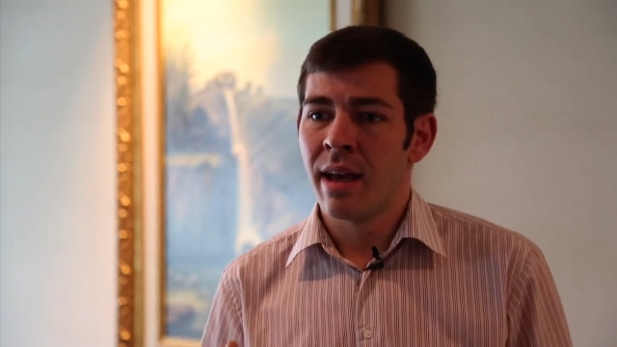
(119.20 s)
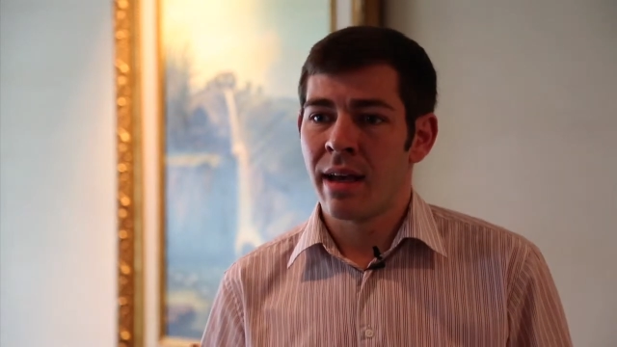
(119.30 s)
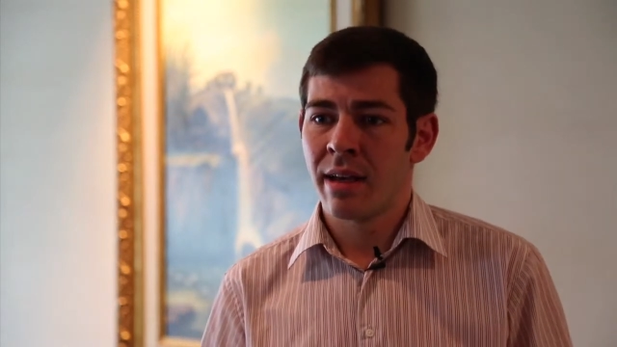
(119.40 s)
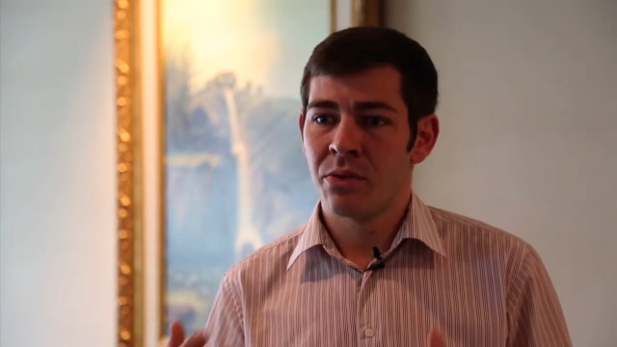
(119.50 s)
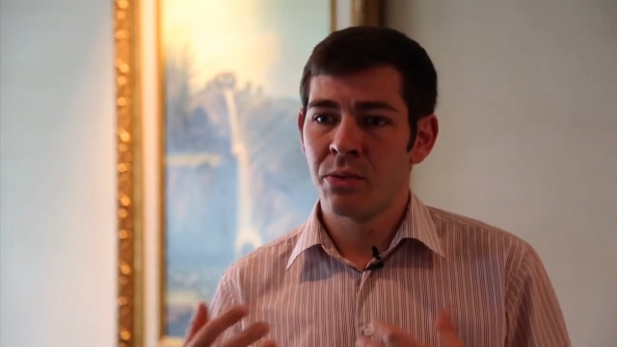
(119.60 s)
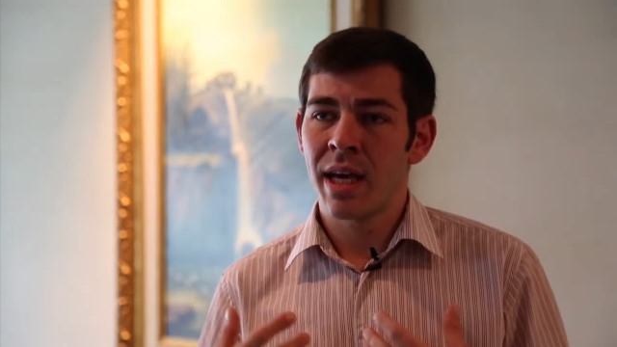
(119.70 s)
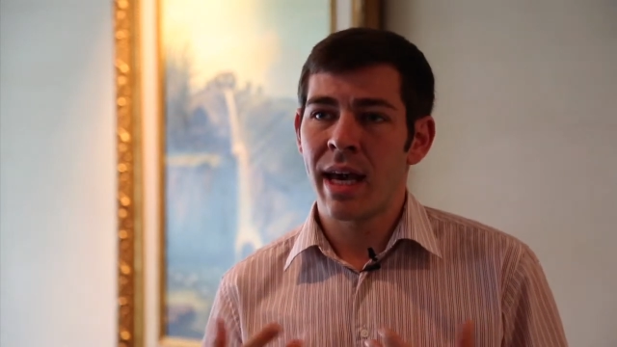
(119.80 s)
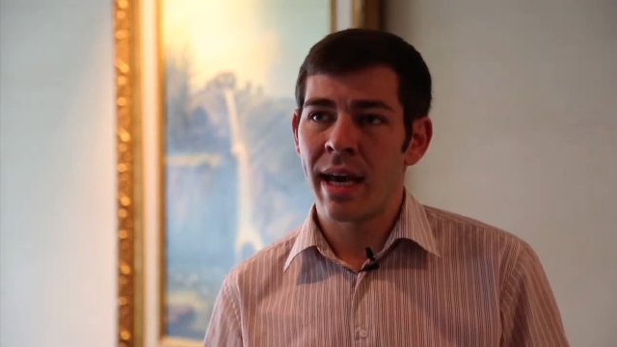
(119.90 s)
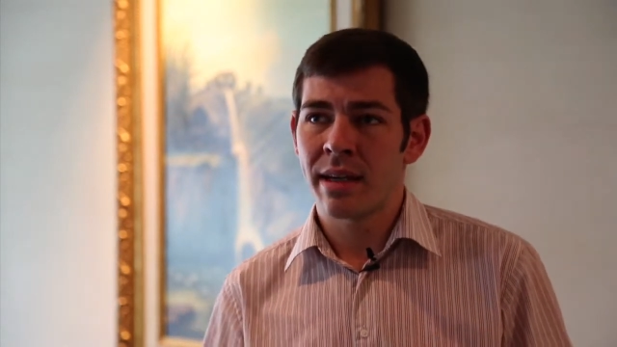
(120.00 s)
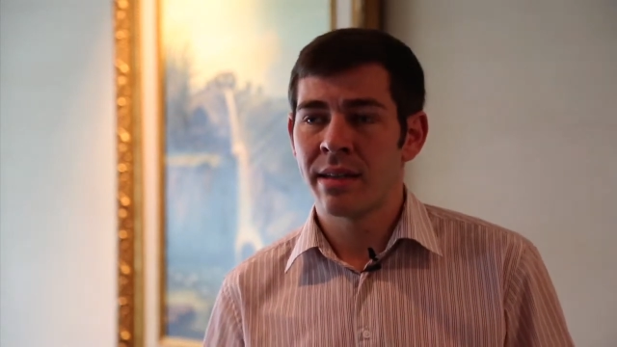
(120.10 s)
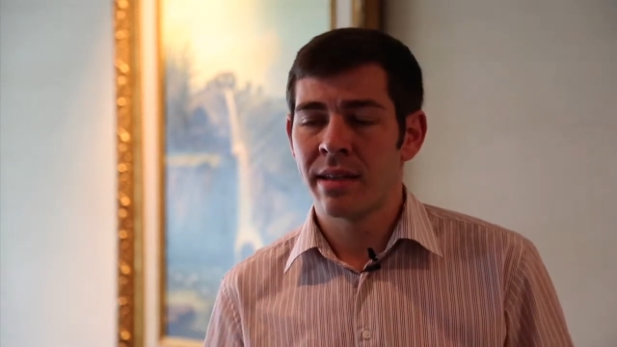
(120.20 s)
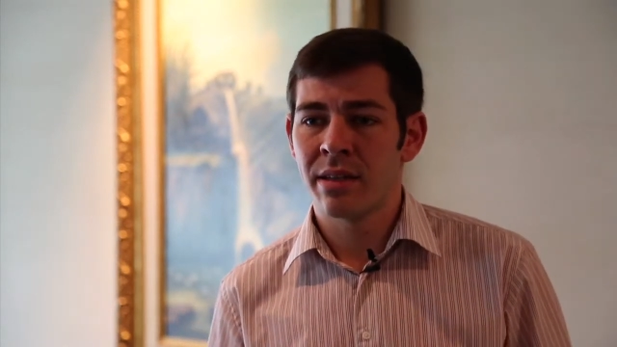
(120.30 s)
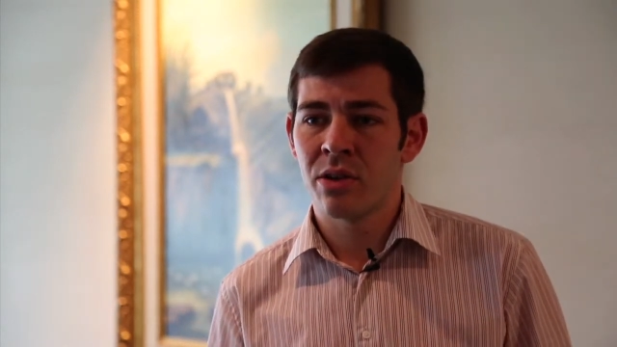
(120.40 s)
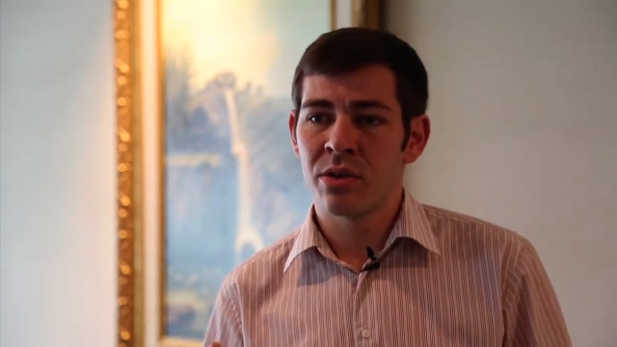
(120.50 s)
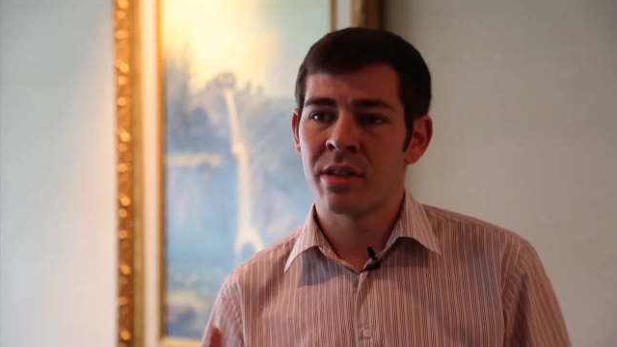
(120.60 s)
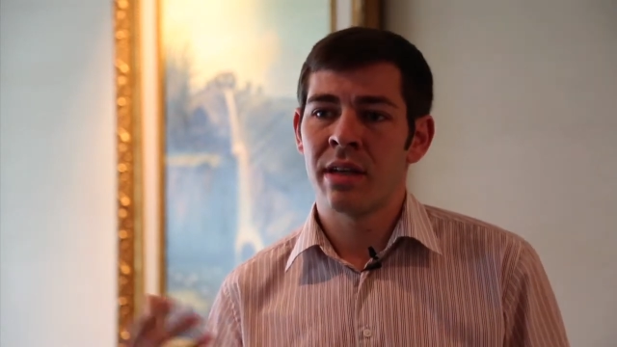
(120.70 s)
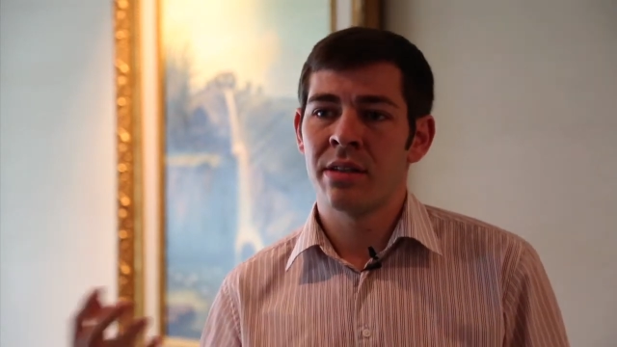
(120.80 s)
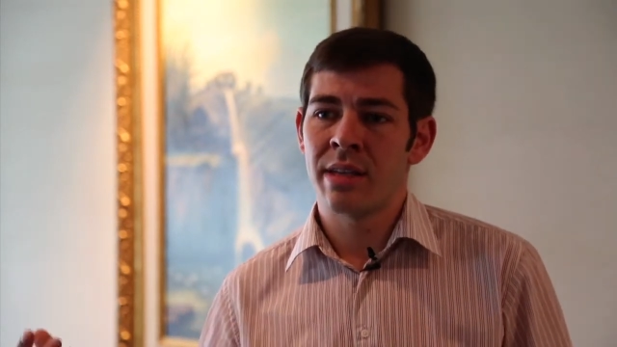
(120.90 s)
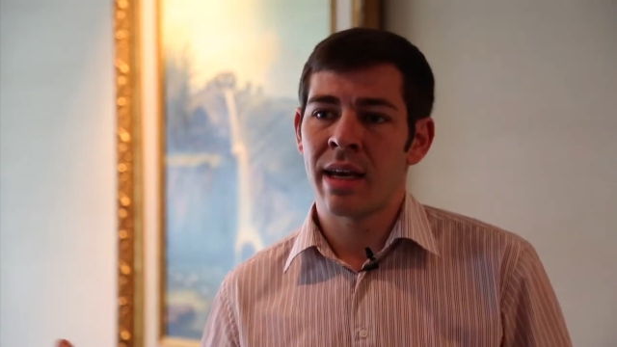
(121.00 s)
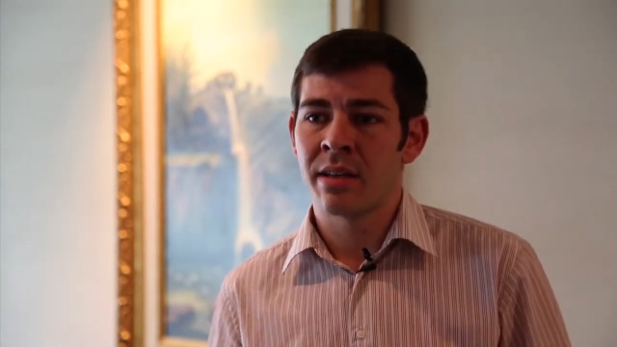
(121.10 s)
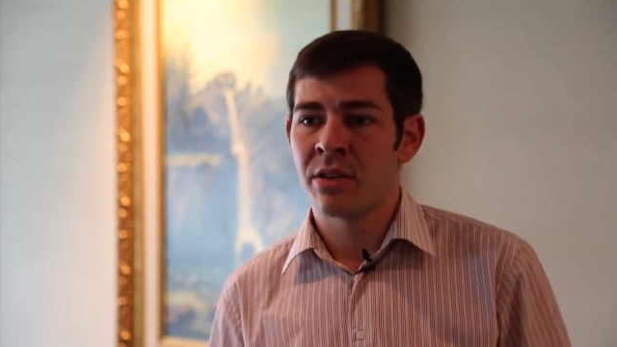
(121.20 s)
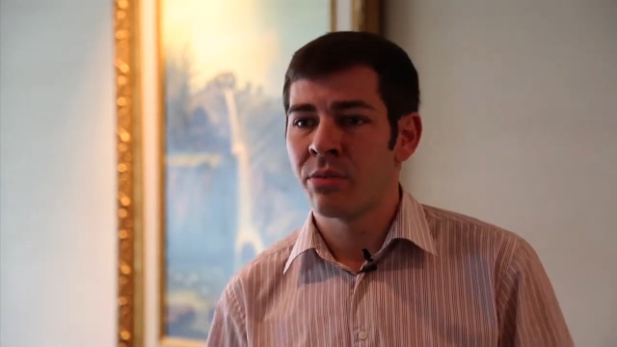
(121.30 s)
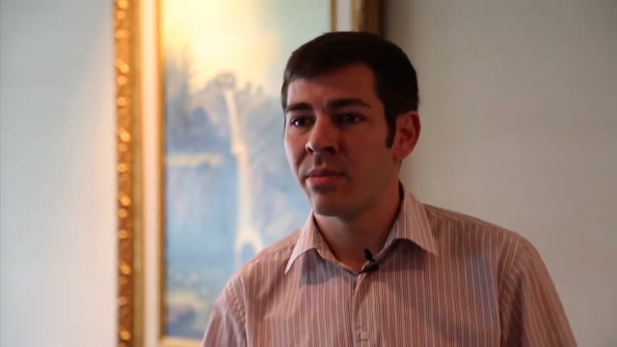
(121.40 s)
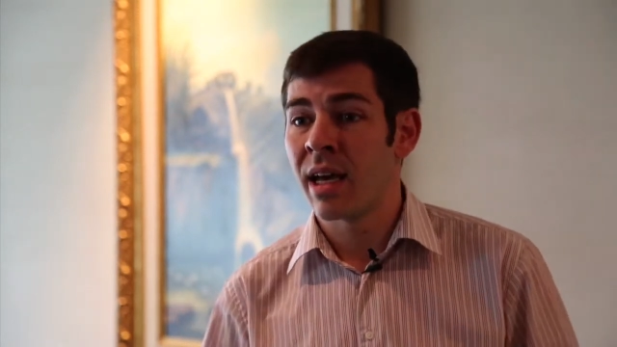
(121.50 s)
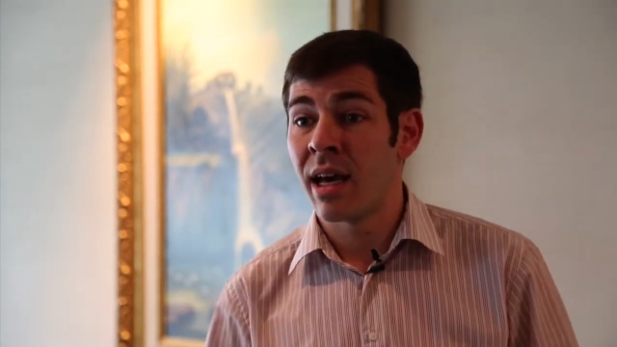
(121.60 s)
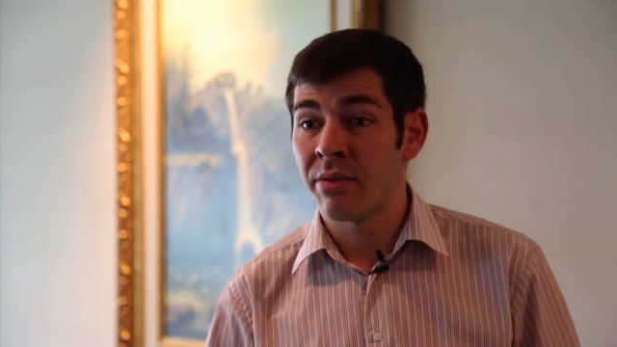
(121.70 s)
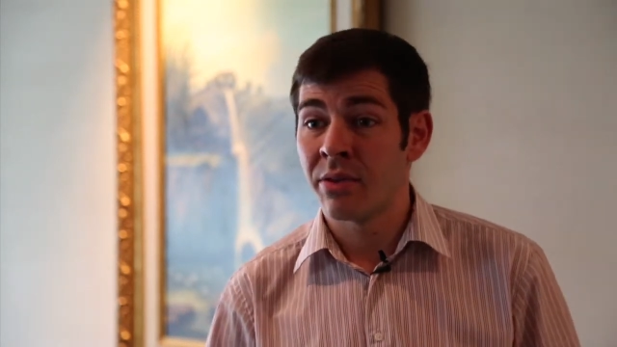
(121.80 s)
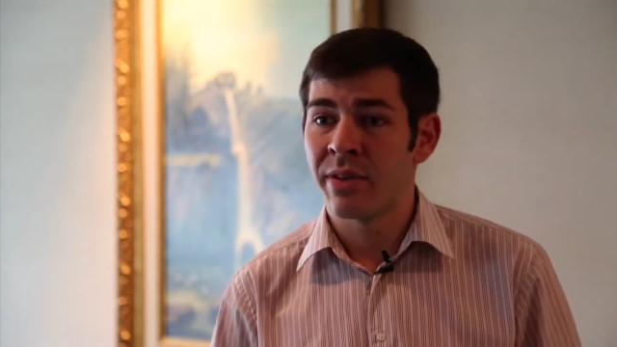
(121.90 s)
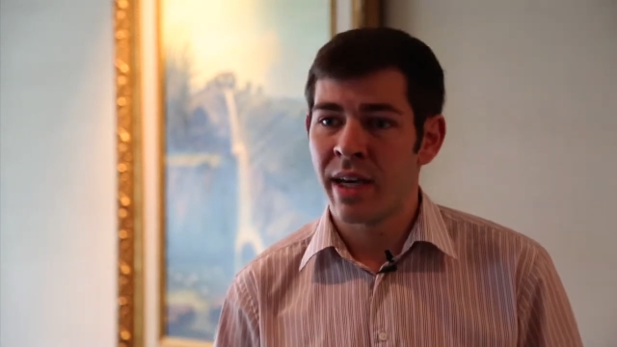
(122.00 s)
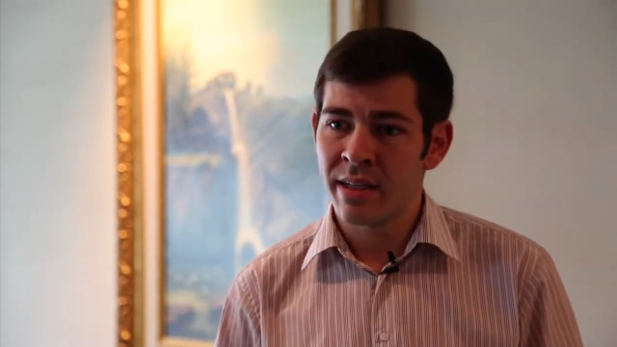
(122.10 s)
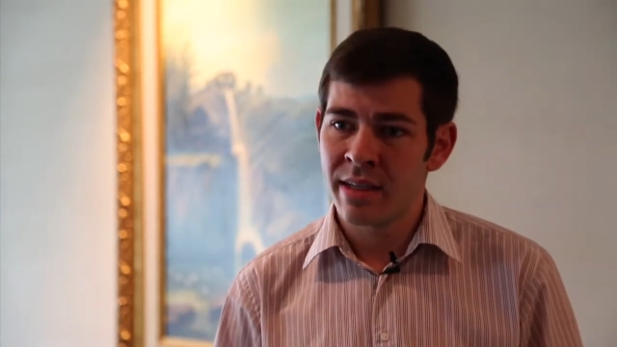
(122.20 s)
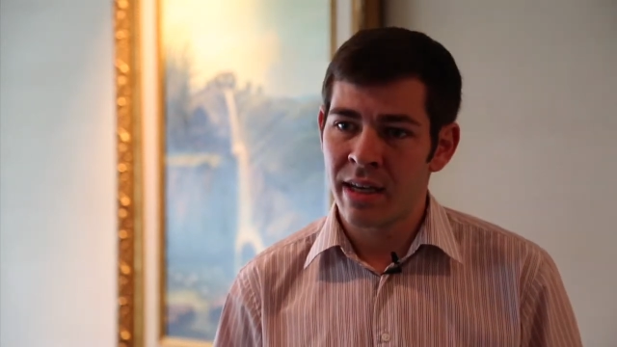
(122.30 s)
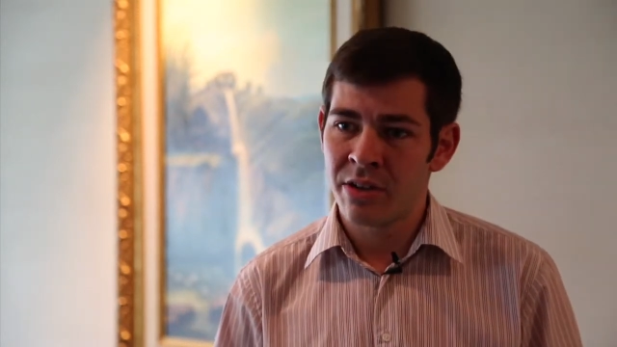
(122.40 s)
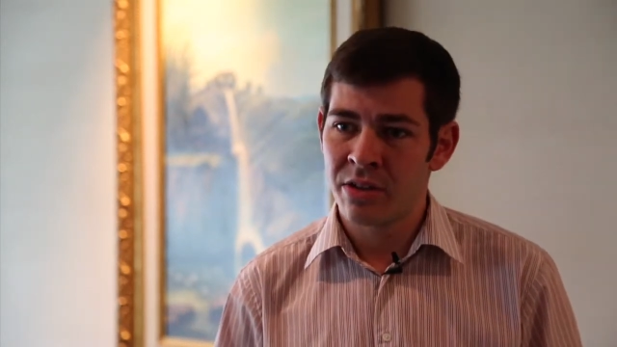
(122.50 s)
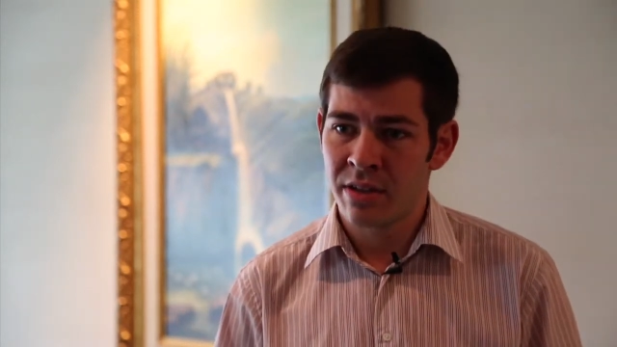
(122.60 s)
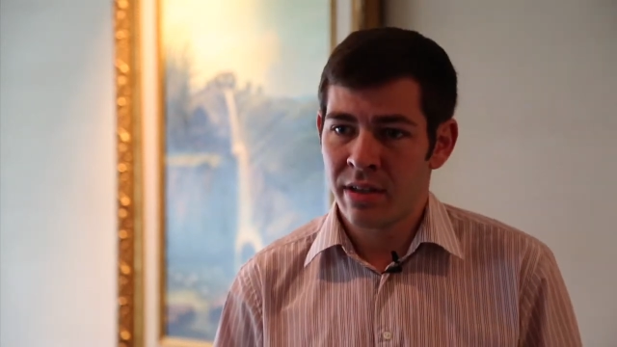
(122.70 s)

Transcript: And we're acting, Gold Standard is acting on behalf of 80